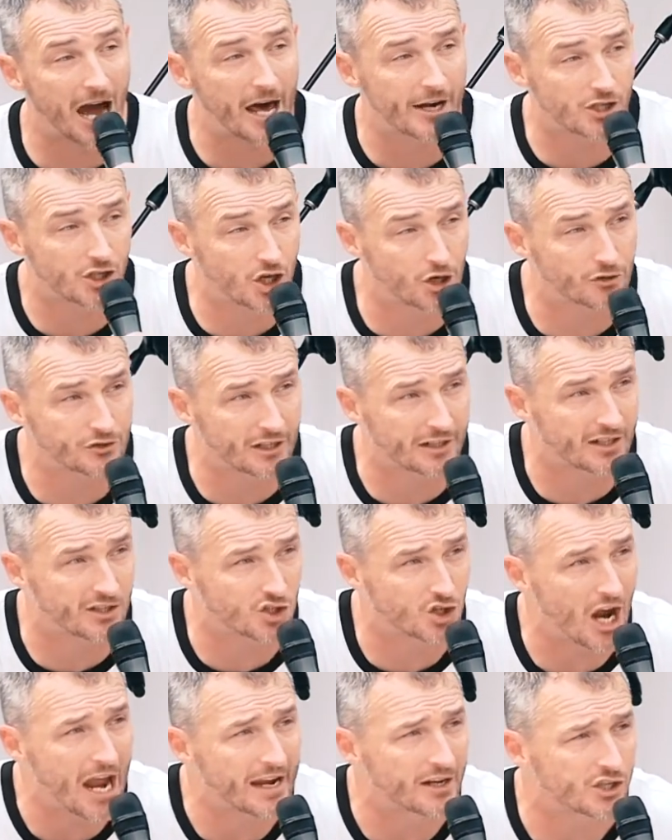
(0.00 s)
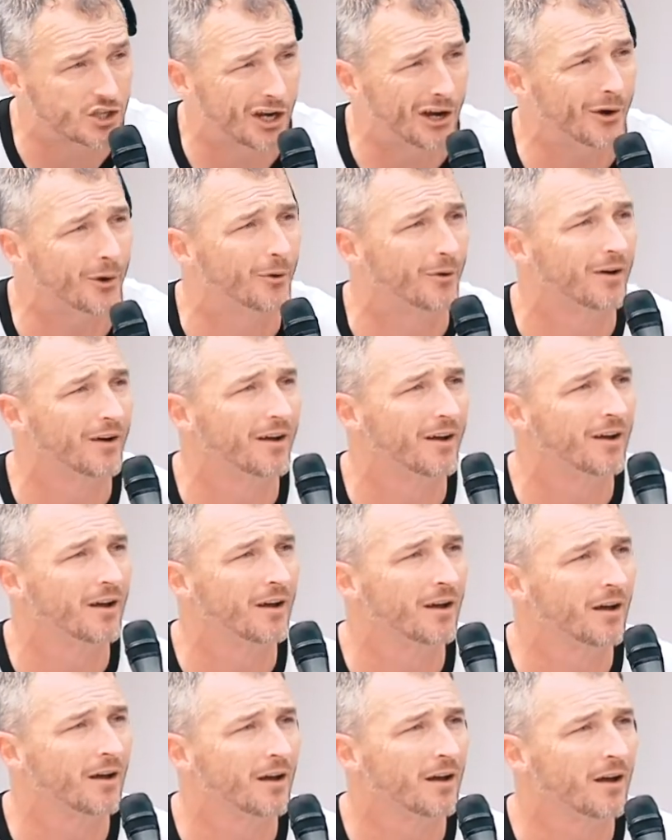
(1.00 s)
God is using to change you?
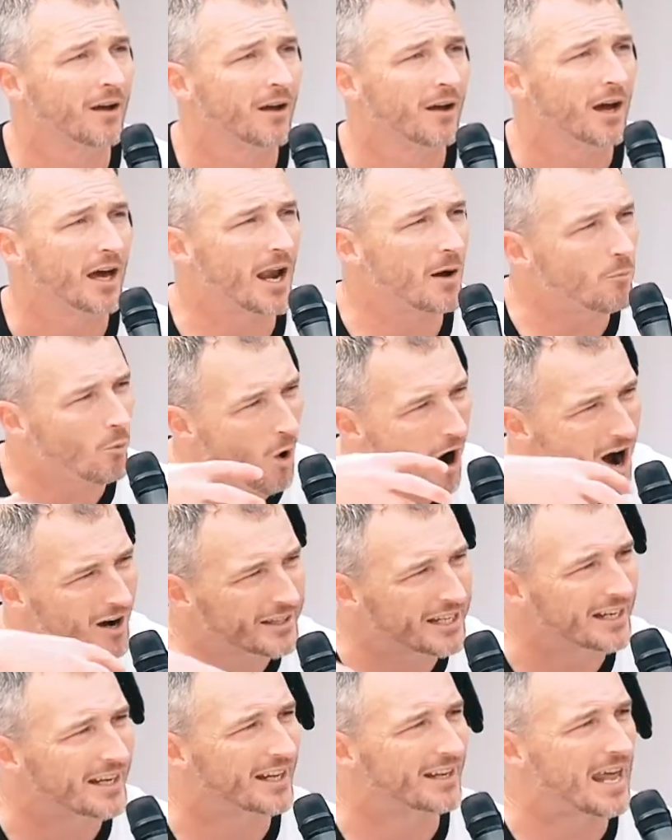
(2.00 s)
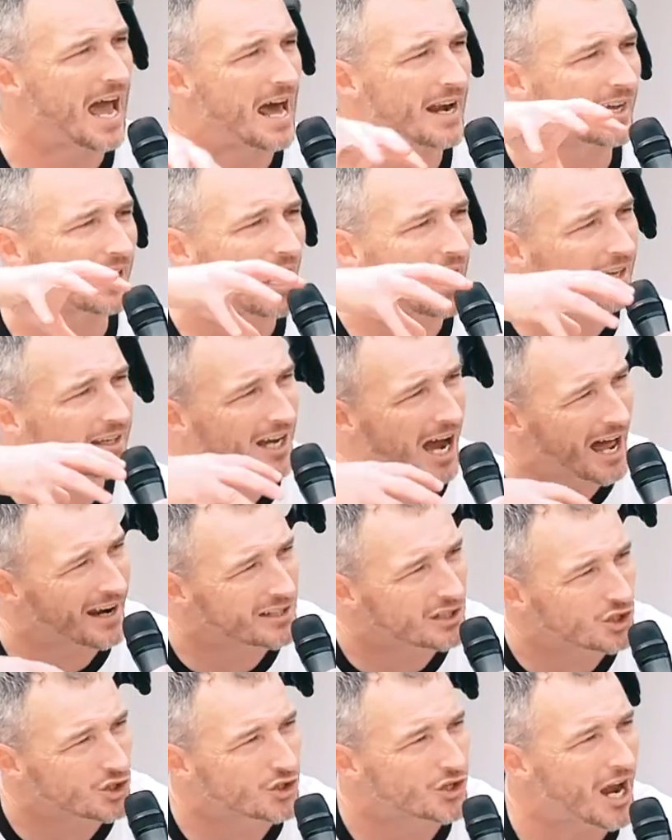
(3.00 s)
And I'm walking in that, and
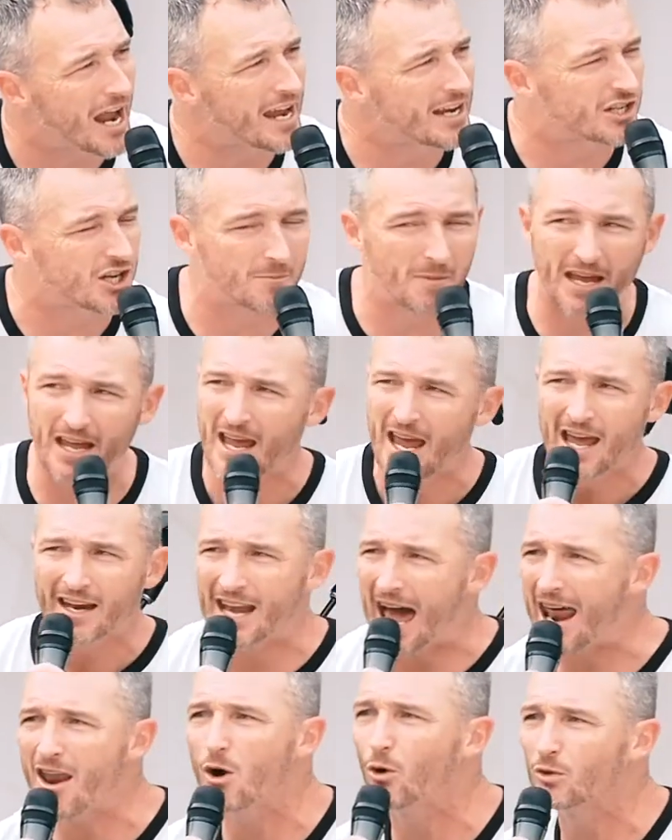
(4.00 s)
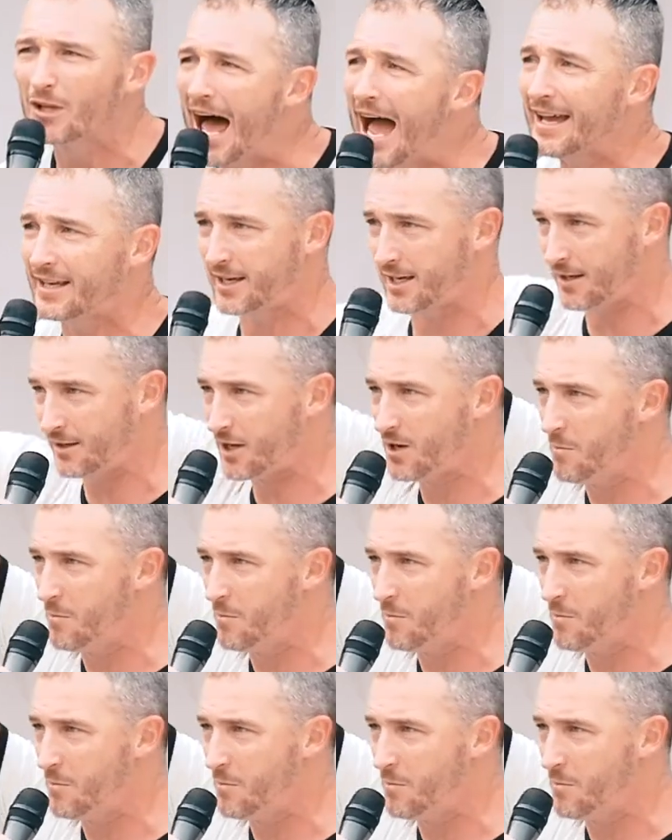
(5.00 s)
God is changing me, and I don't like it.